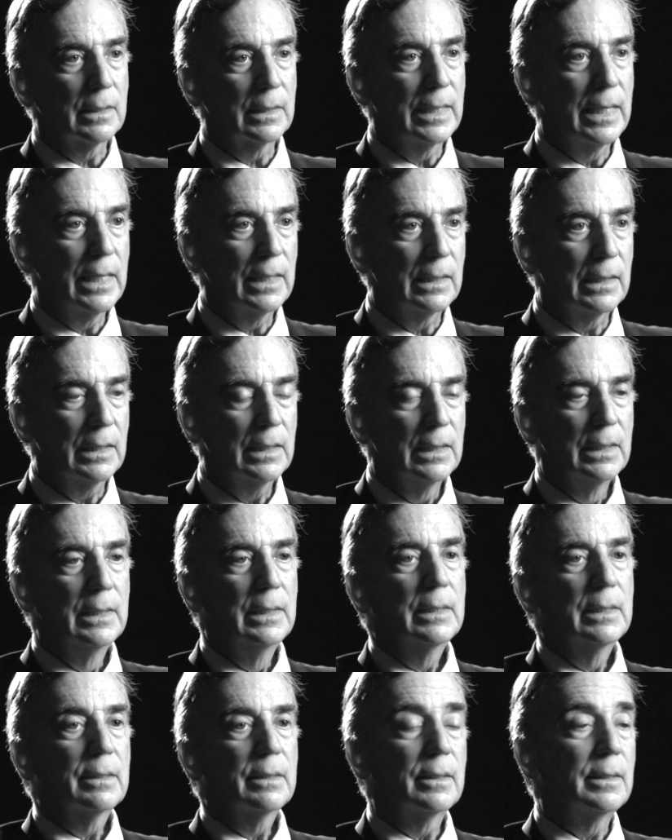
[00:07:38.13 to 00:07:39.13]
Again,
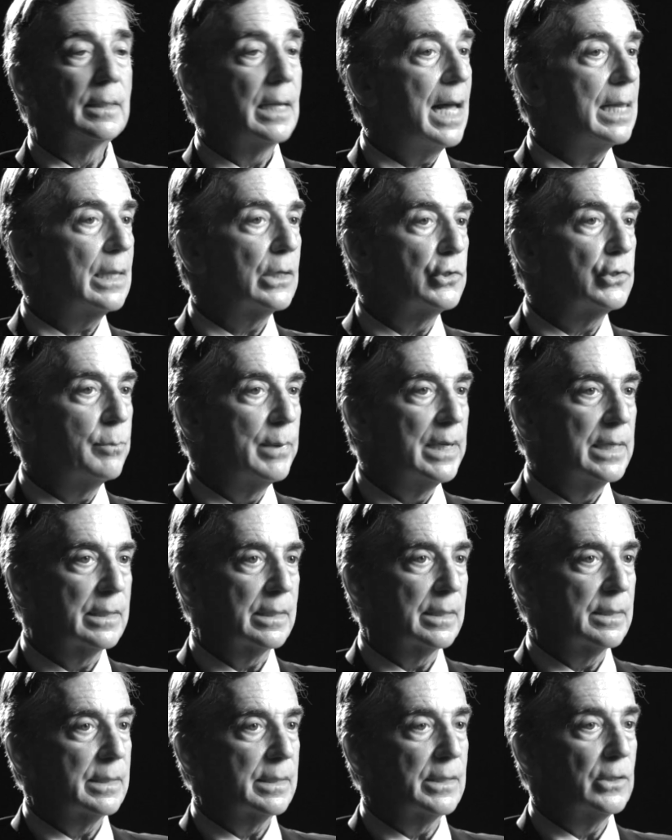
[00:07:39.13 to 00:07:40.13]
the knowledge
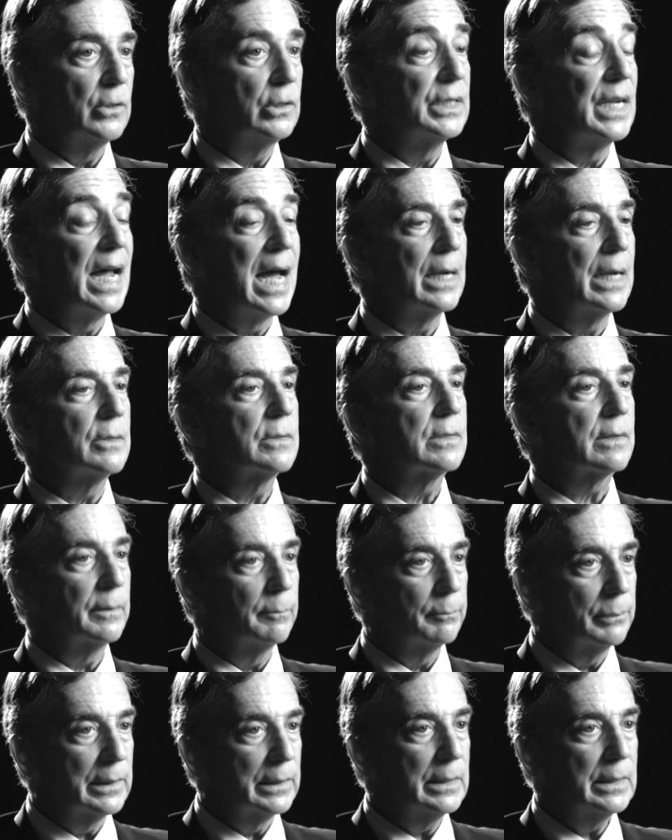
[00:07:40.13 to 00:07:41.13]
base is still not as
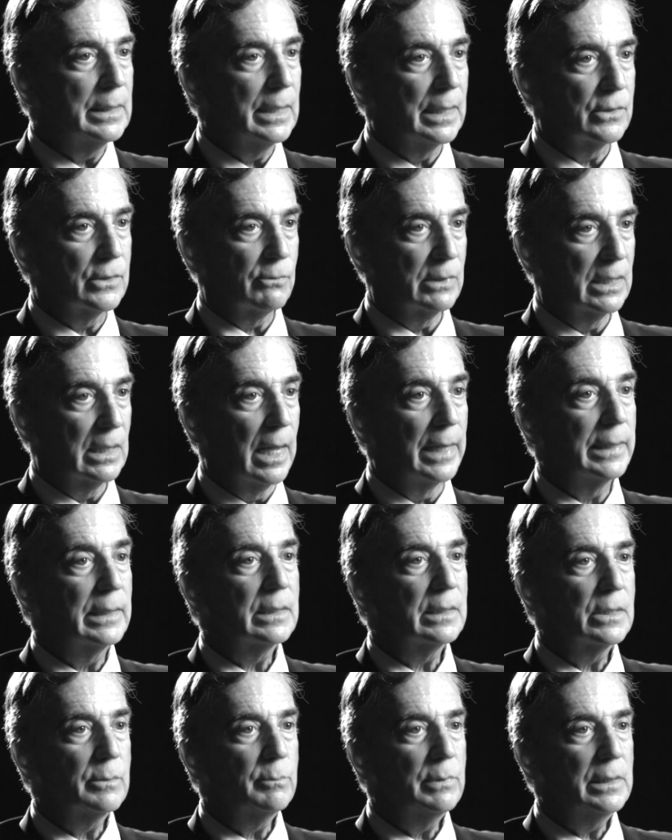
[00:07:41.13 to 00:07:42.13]
complete as we'd like
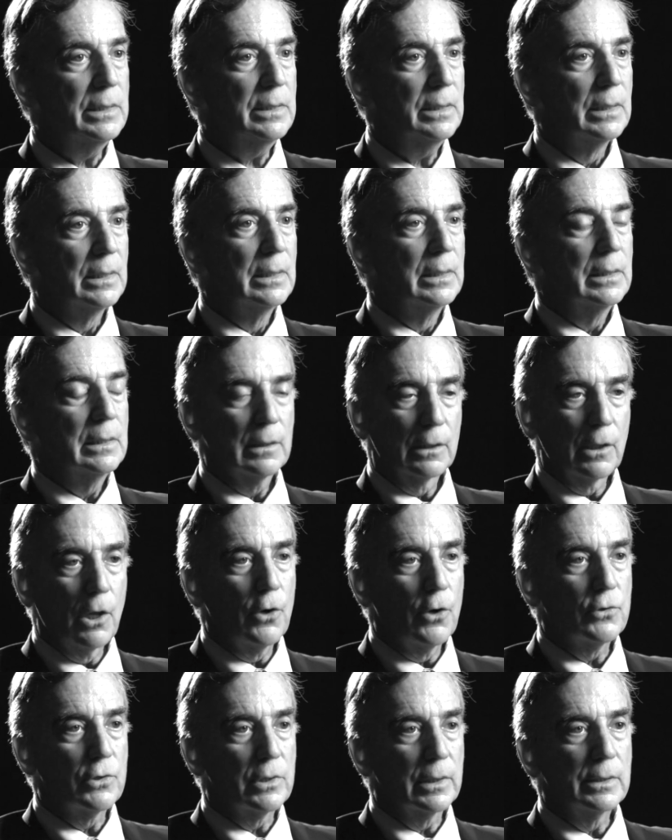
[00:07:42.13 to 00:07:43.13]
it to be,
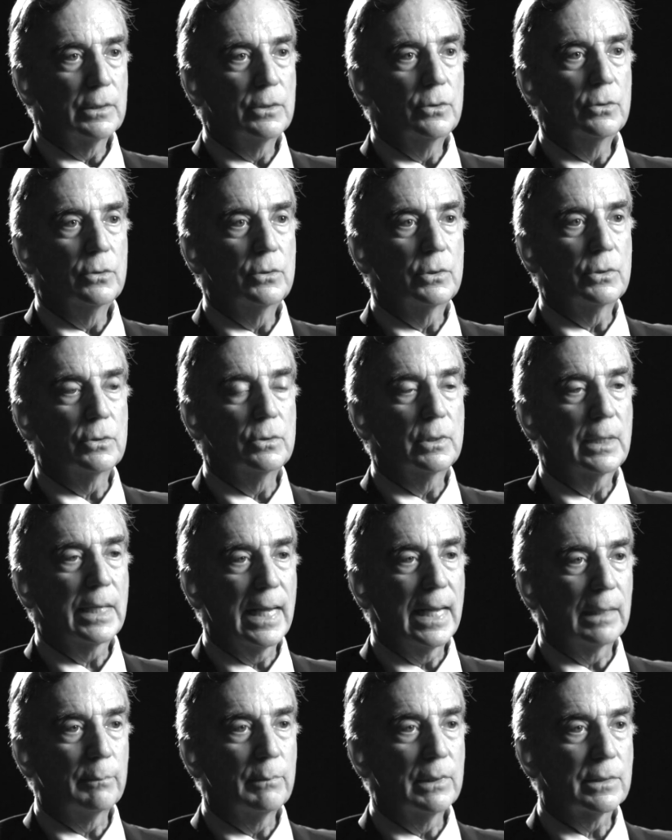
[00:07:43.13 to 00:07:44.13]
largely due to
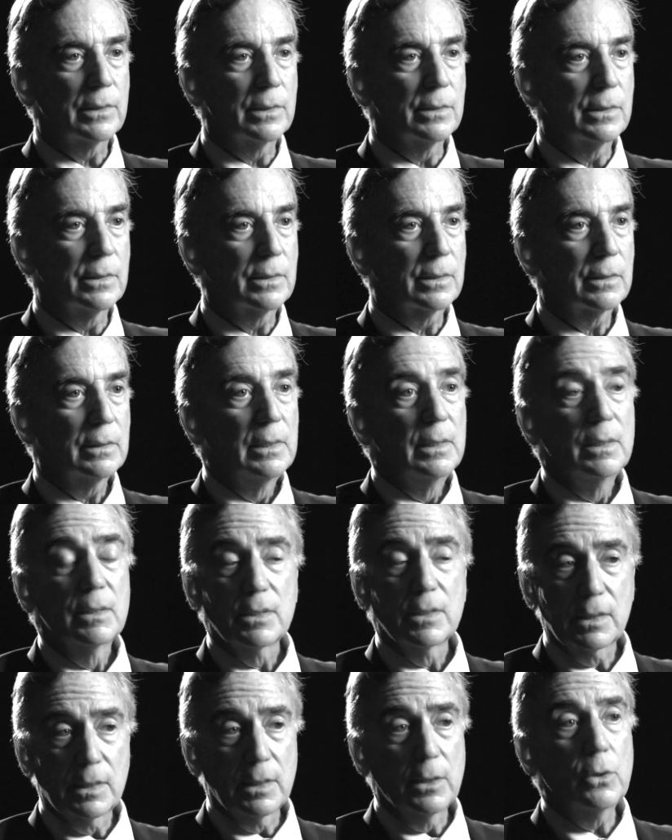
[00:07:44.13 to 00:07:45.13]
cannabis's
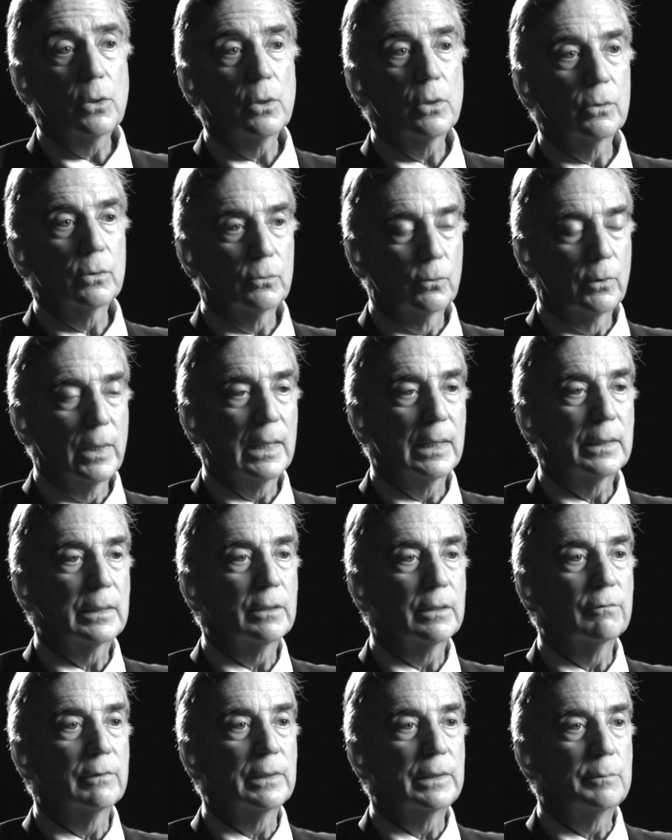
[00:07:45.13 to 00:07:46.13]
still
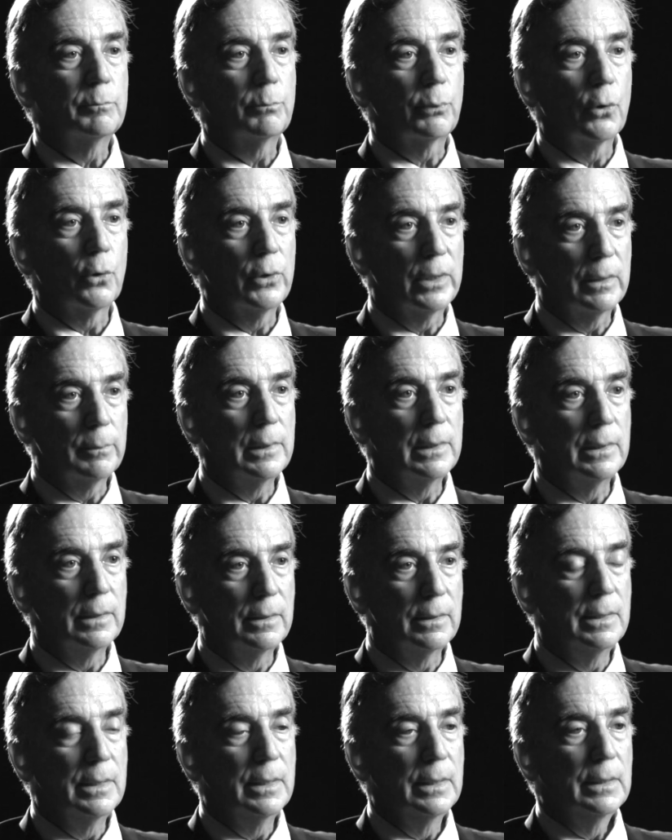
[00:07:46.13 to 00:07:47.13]
relatively
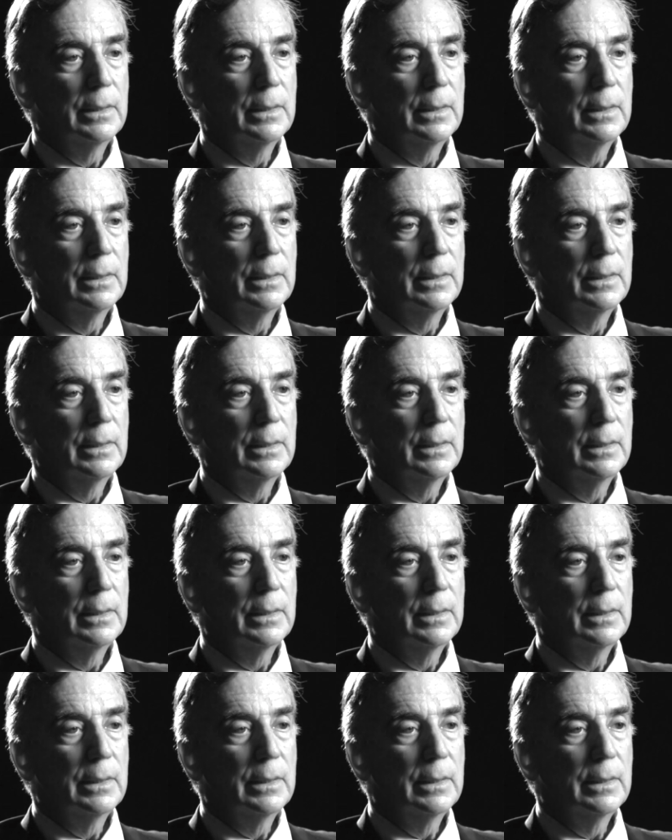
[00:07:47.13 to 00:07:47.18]
prohibited